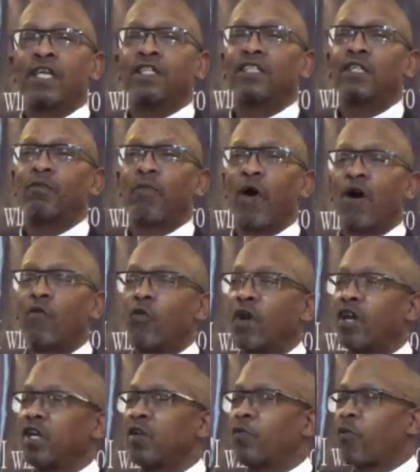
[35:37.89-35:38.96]
See, Paul,
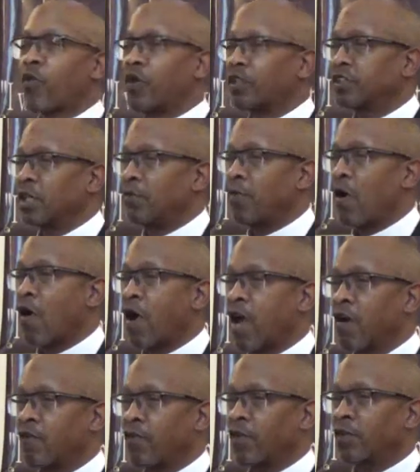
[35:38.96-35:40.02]
one of the prayers that Paul
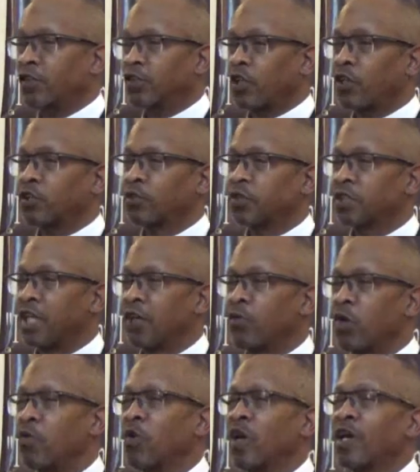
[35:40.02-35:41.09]
had for the church was that
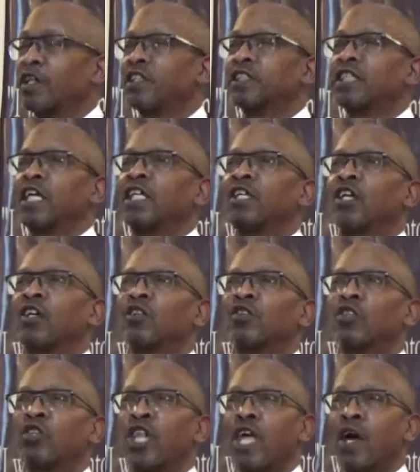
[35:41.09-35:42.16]
we would understand the
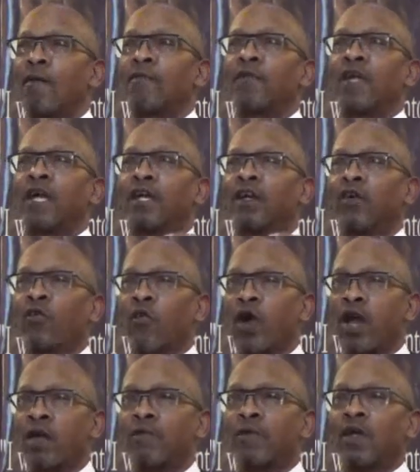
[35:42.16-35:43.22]
depth and
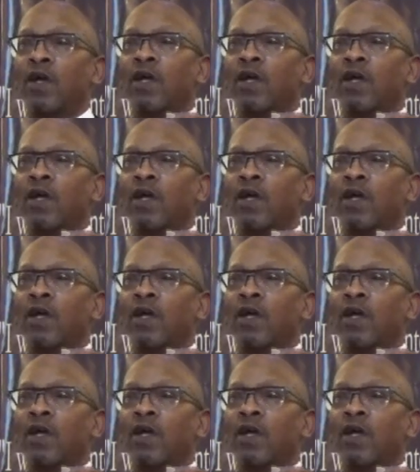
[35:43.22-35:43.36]
breadth,